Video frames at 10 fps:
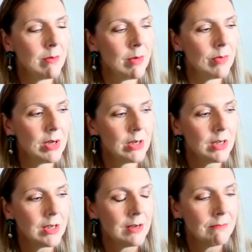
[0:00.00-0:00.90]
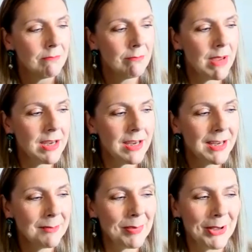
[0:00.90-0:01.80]
remember
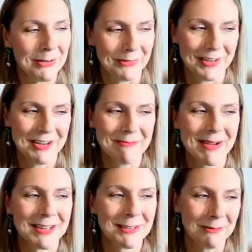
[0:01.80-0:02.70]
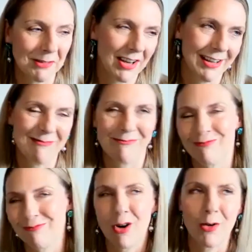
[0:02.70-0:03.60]
making perfume out of like
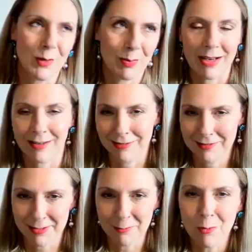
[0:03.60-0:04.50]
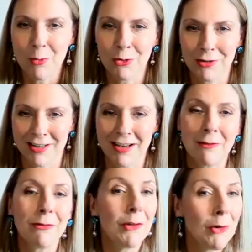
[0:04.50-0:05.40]
rose petals and water and
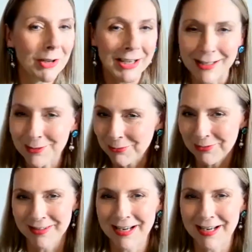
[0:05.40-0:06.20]
flogging it to all the